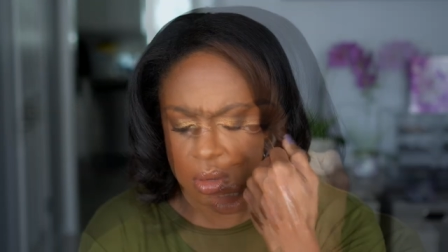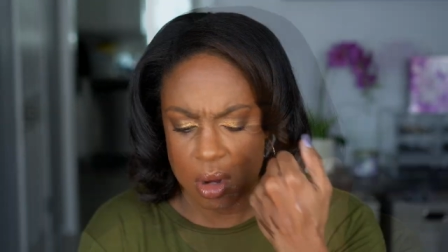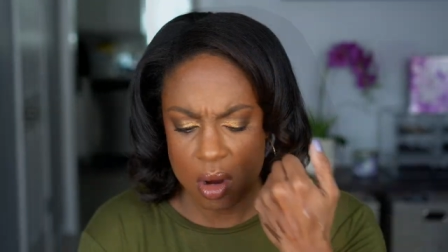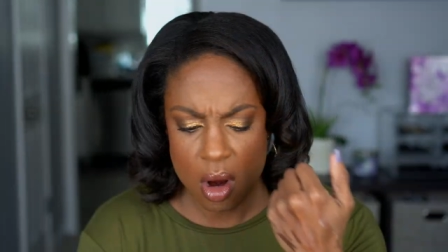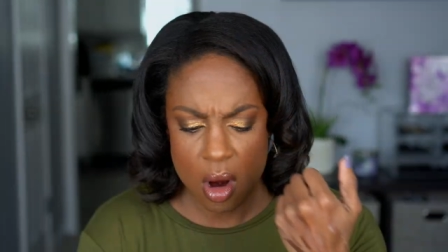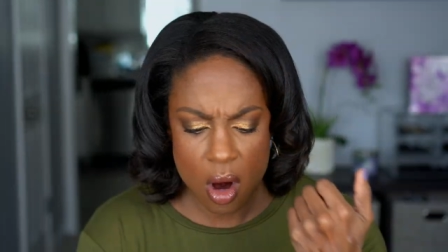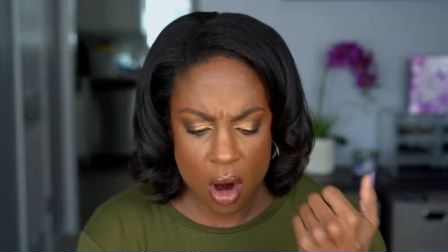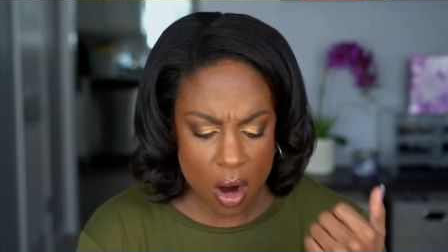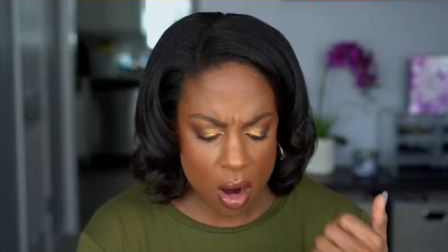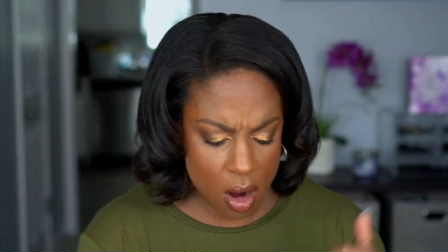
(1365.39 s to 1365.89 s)

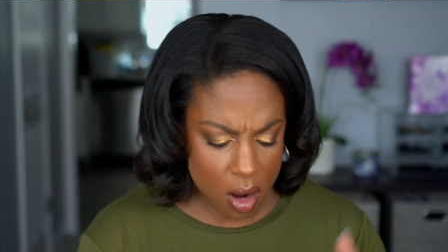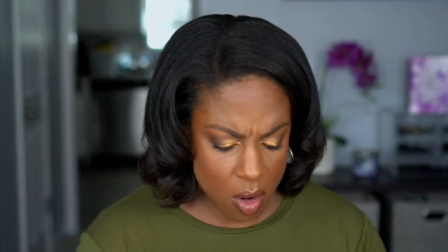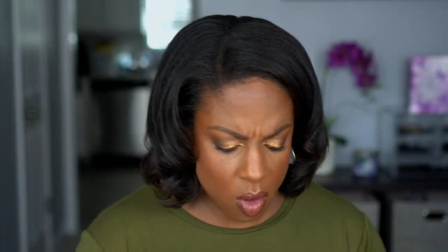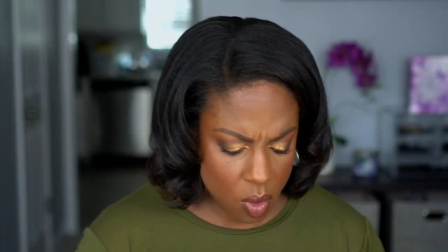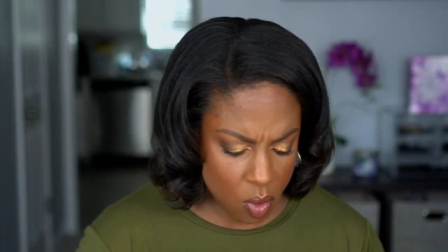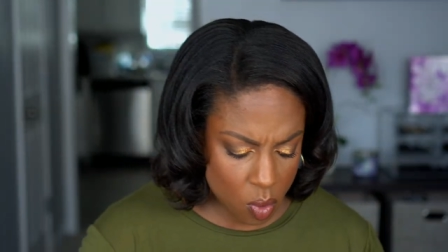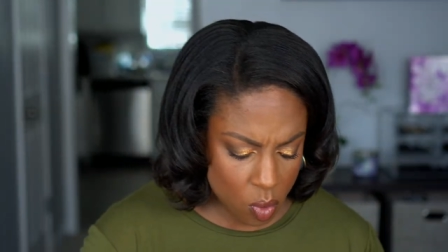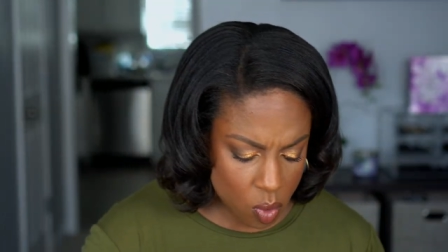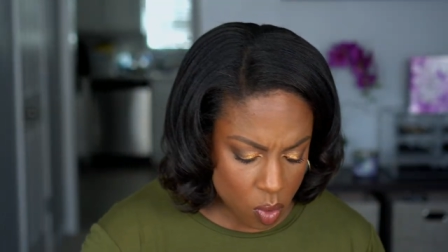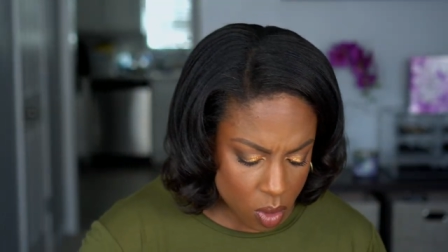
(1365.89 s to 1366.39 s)
Oh.
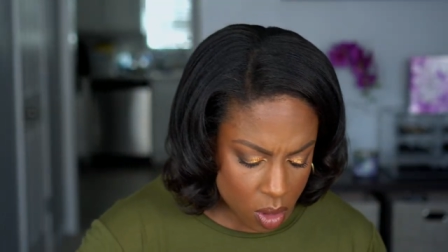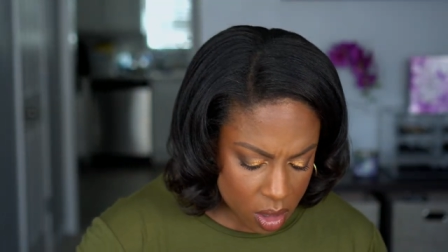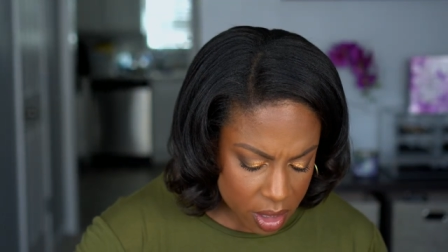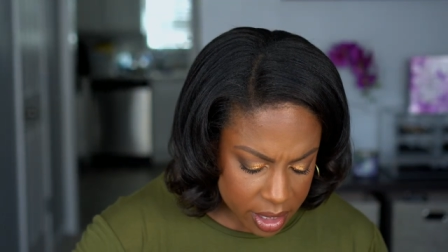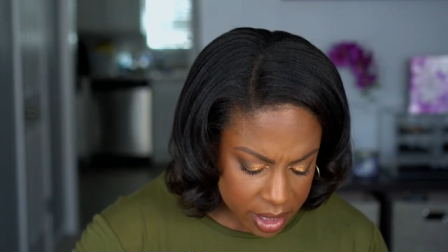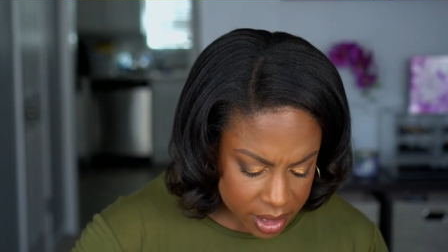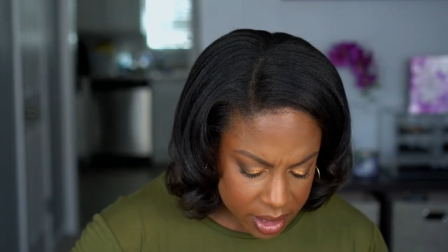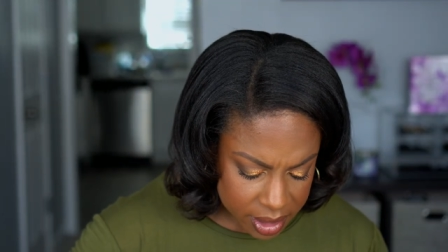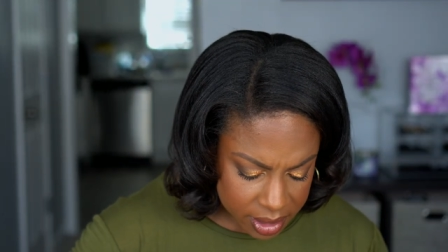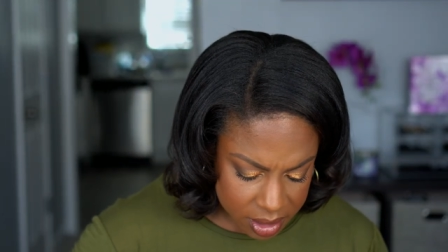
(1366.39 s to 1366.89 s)

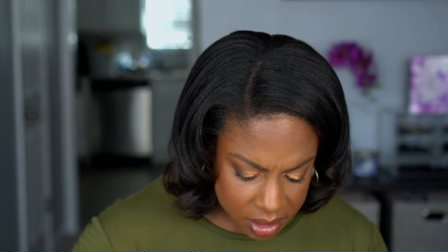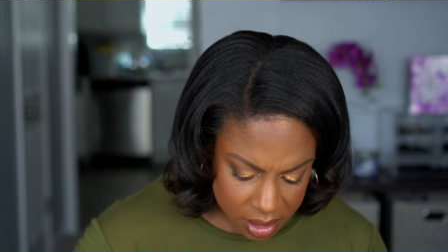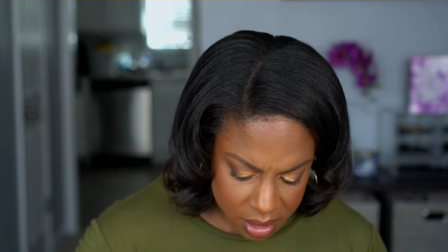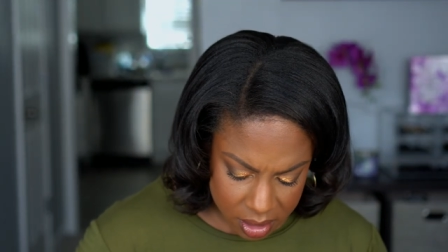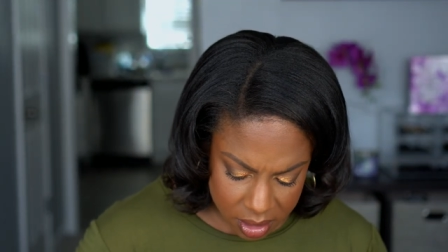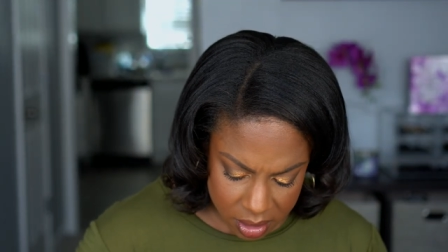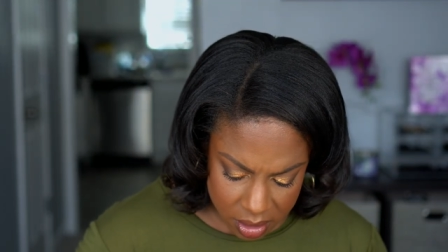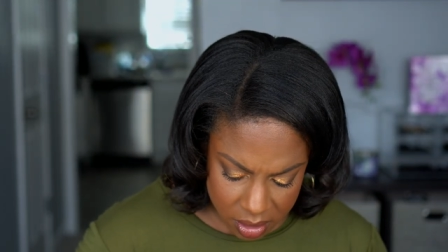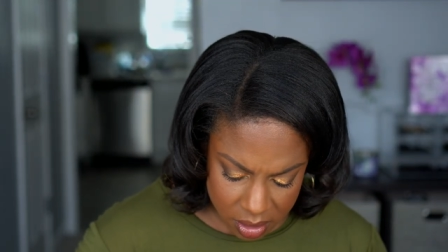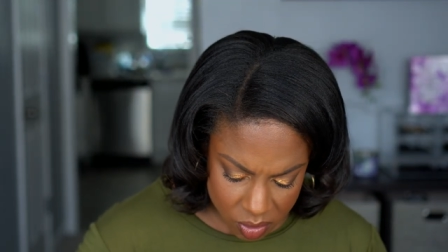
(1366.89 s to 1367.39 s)

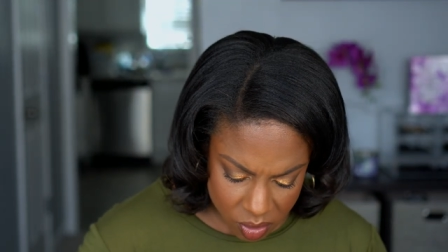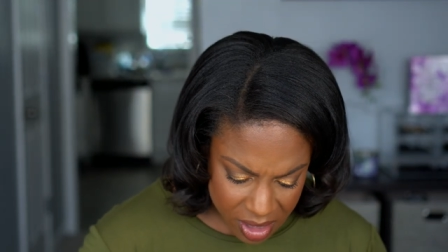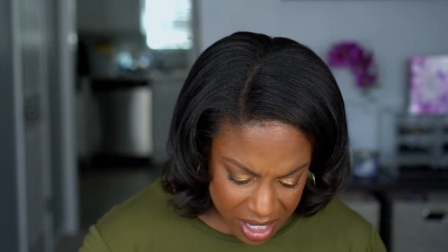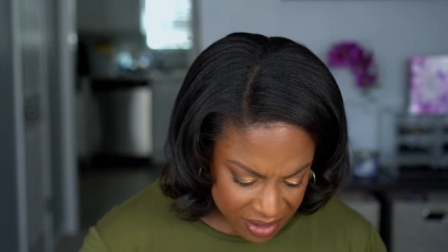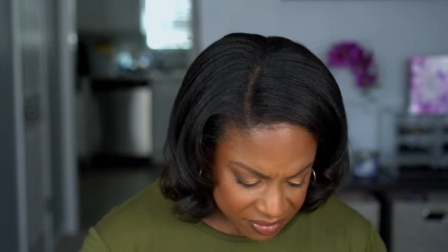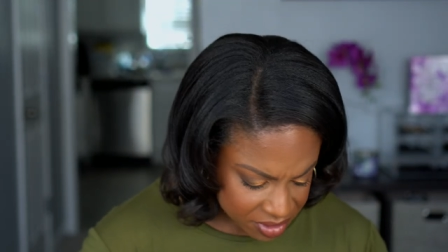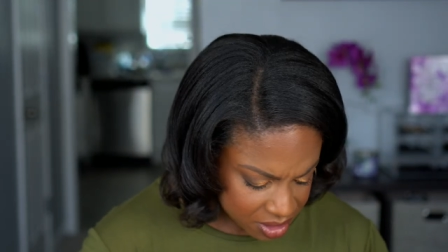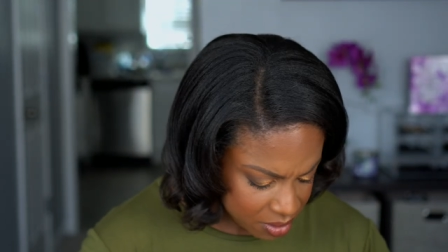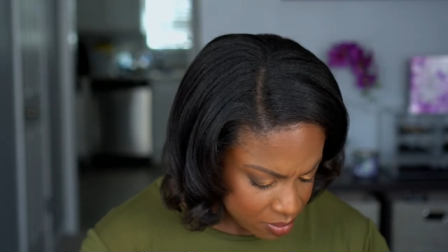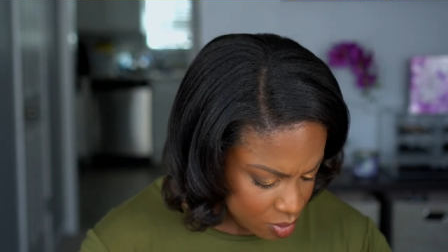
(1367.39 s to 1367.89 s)
What? Do I
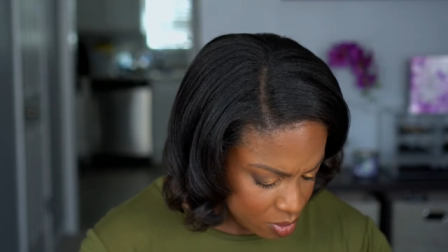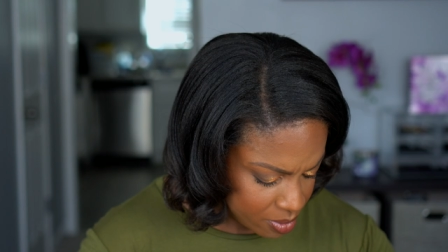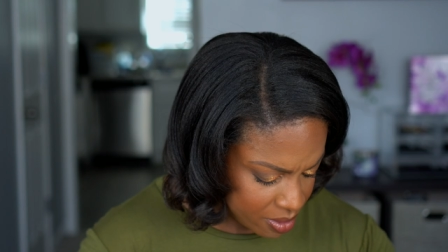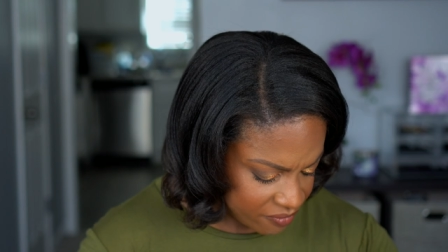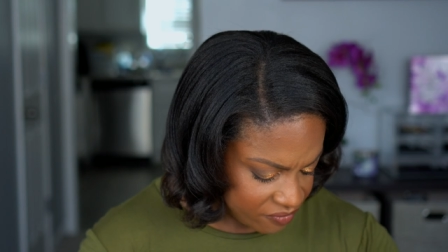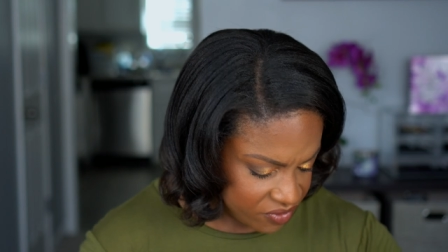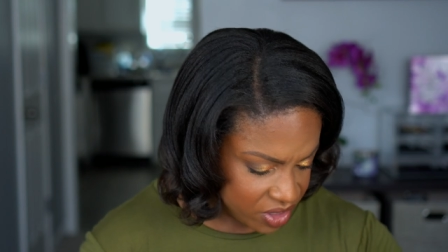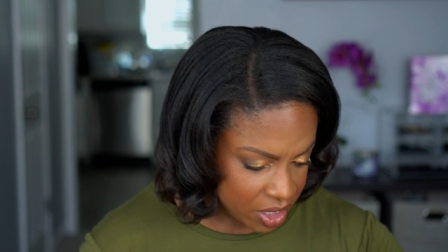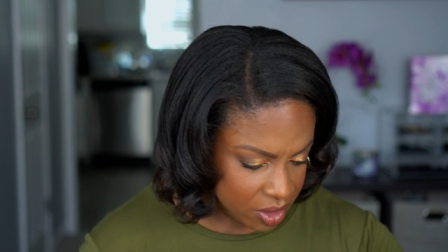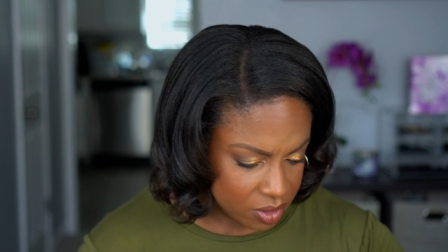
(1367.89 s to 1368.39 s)
have something on
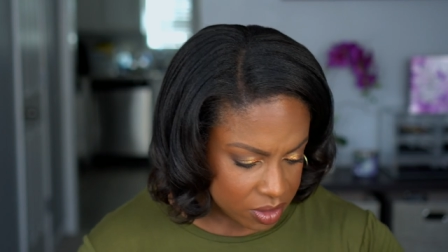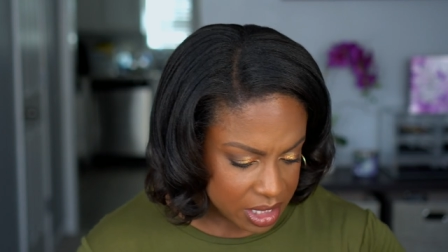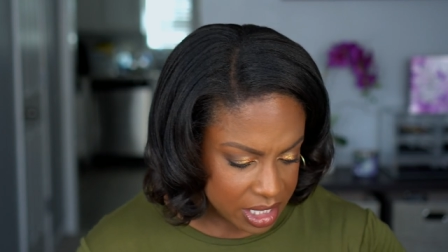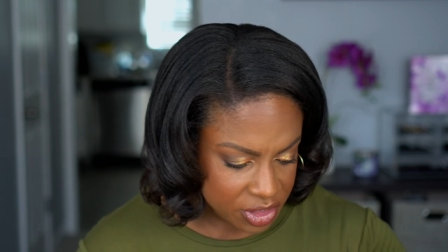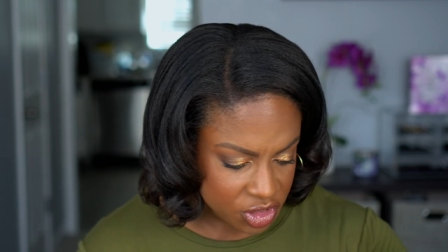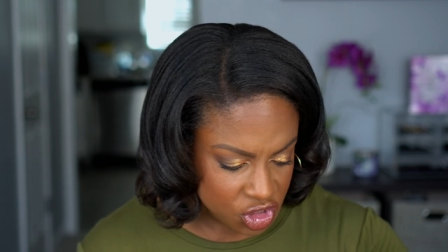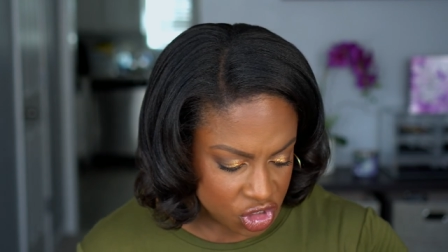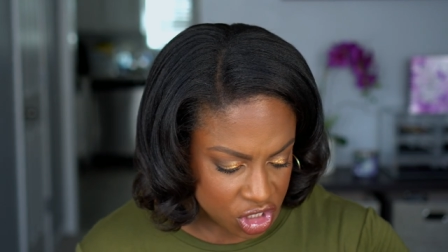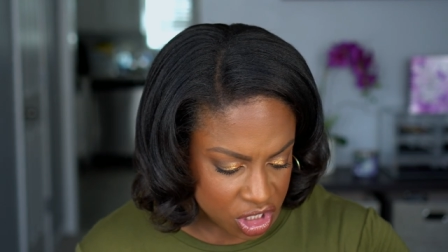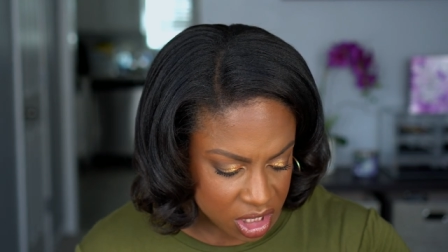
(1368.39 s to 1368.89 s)
my finger
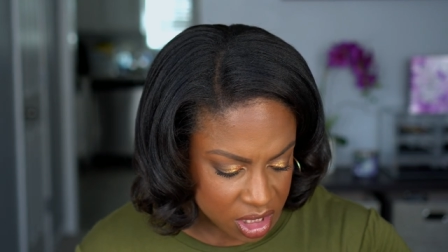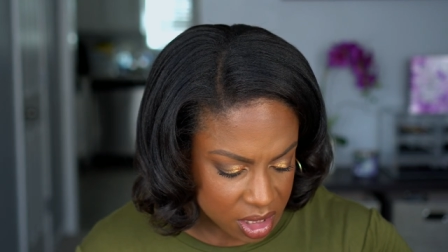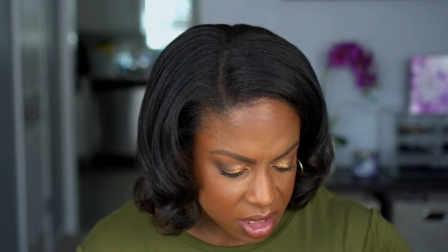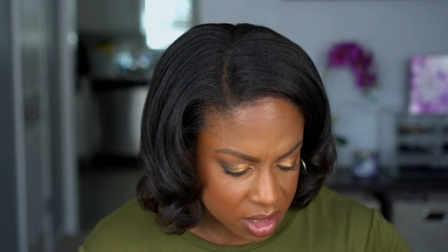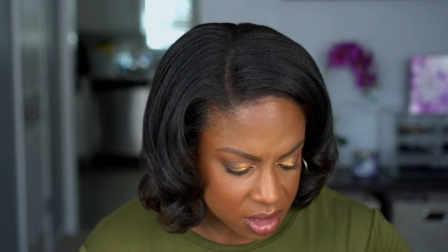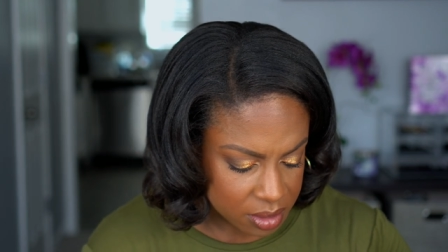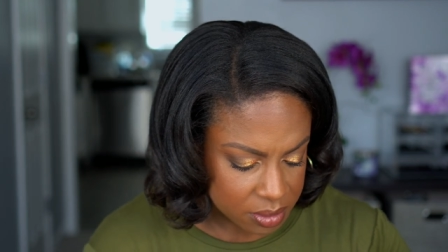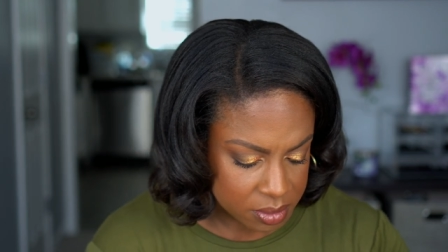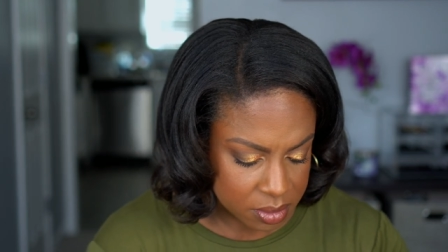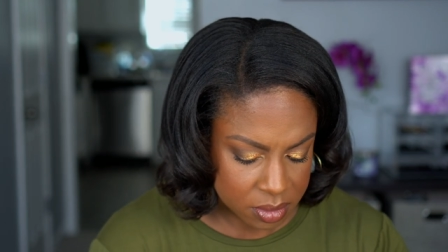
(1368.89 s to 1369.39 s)
that's
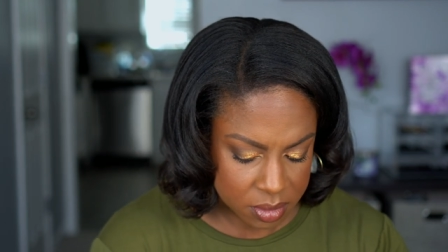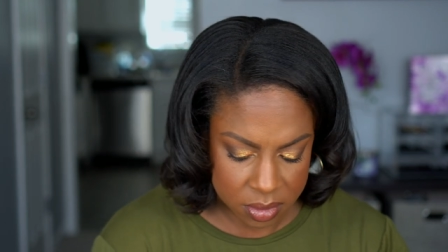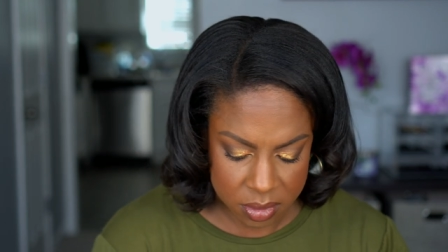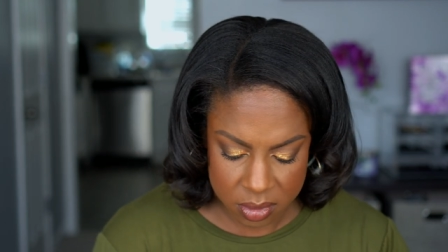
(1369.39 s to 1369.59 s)
cheating?